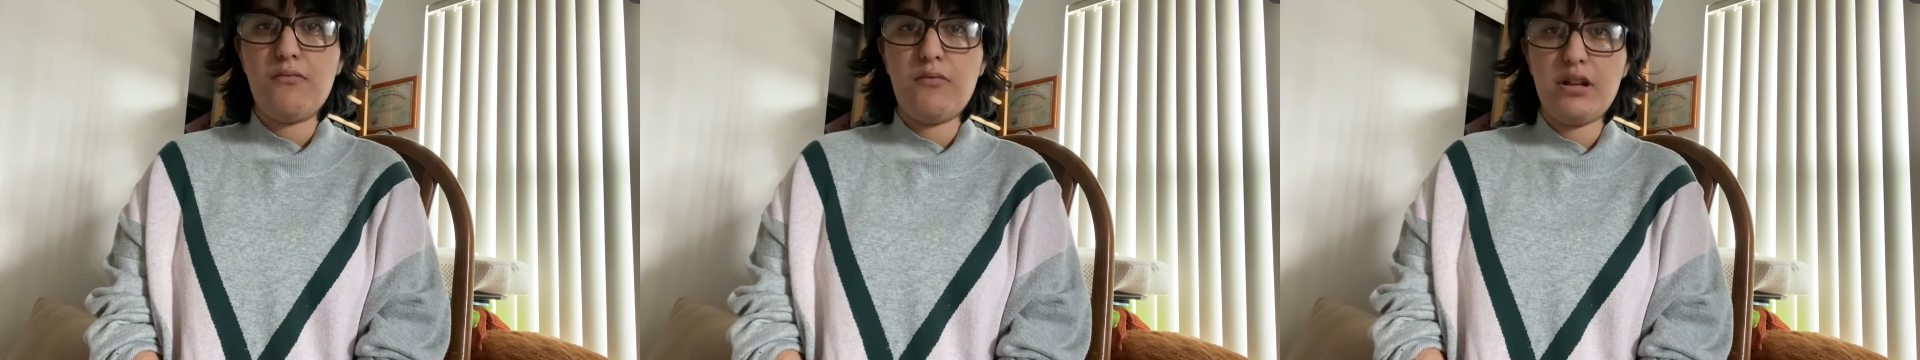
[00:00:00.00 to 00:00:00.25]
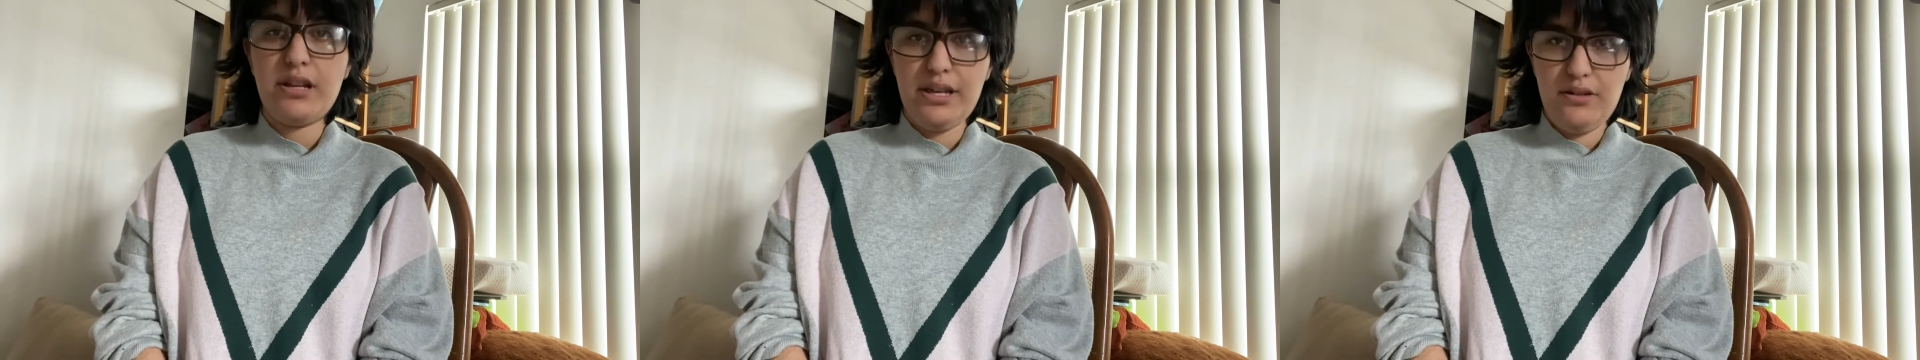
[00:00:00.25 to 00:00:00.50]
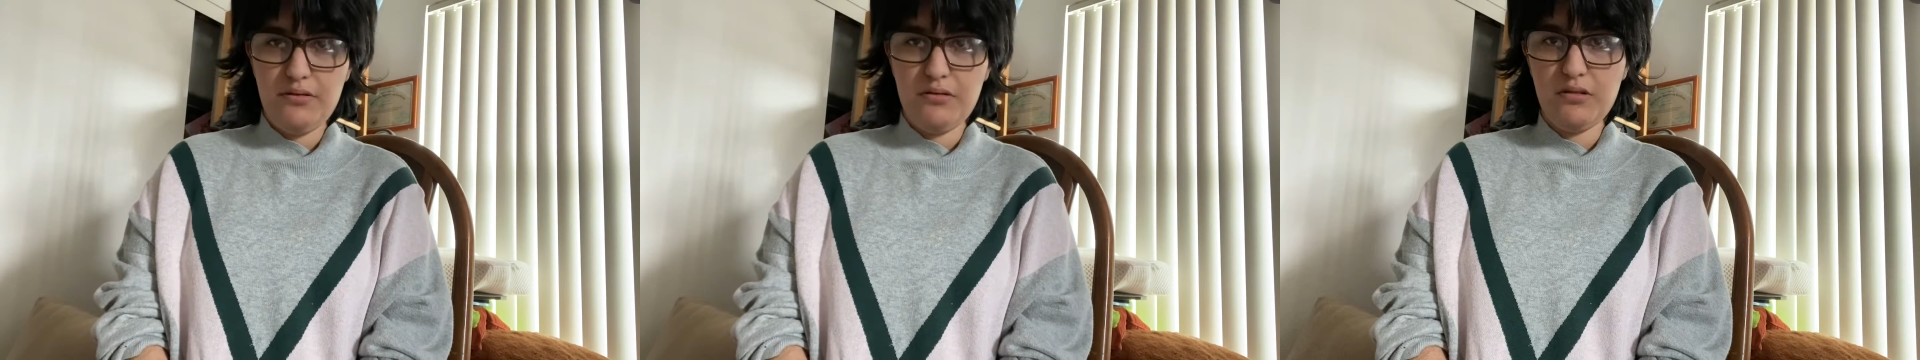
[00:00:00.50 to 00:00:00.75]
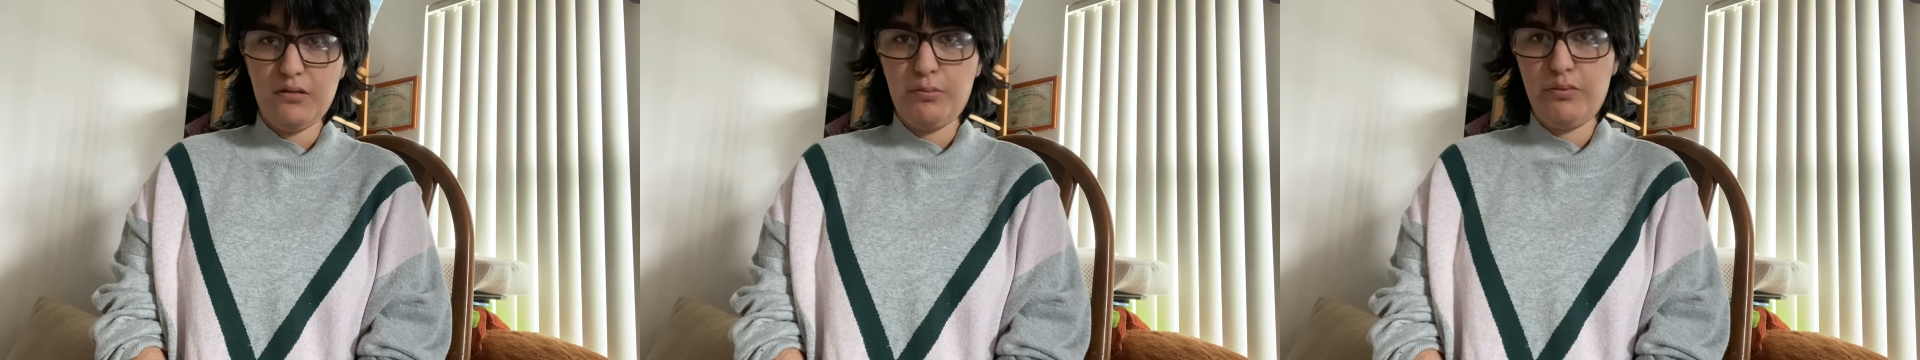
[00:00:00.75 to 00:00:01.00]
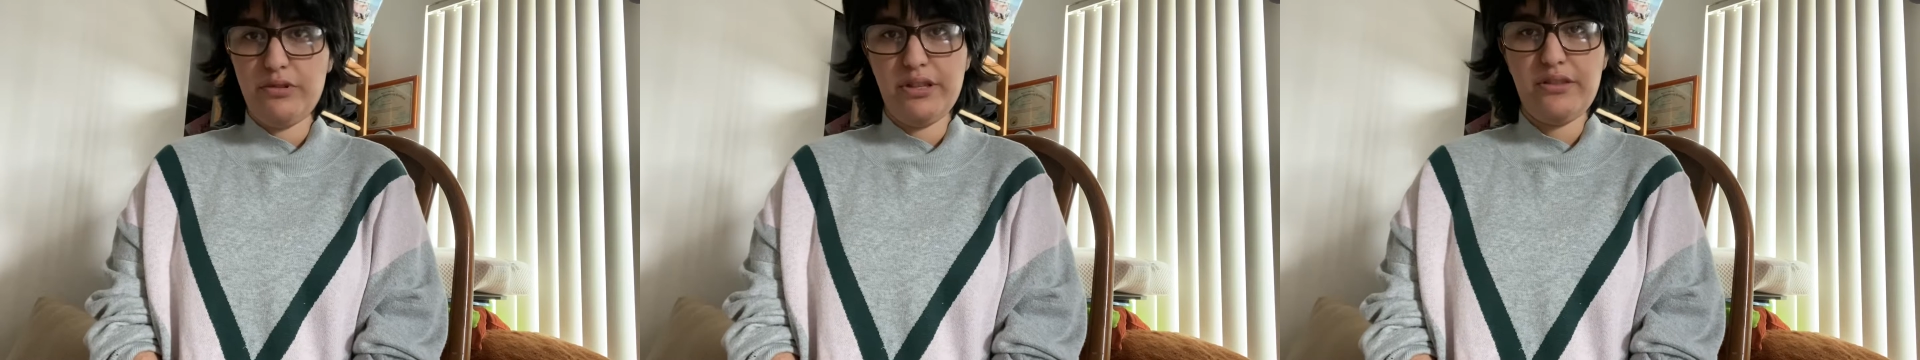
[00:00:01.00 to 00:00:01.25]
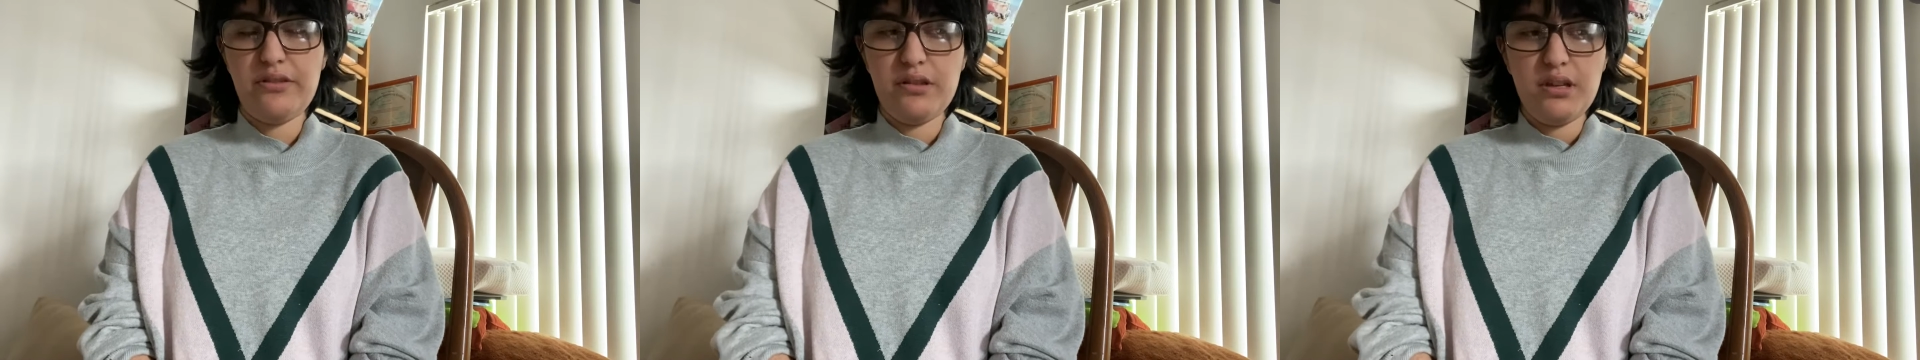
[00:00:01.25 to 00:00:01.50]
what I grew up
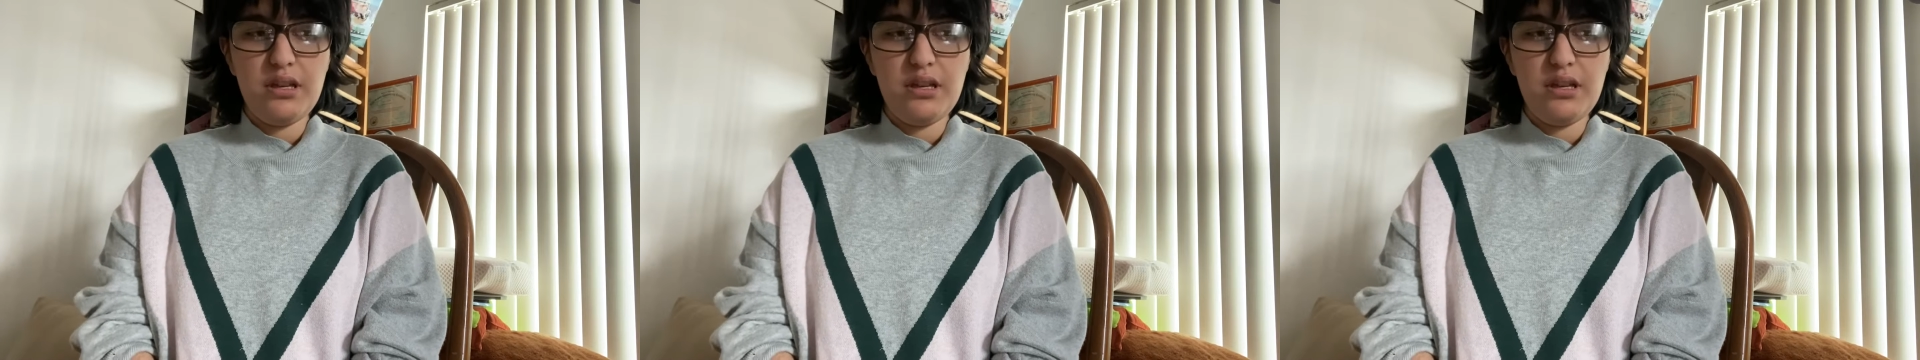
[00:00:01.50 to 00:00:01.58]
with.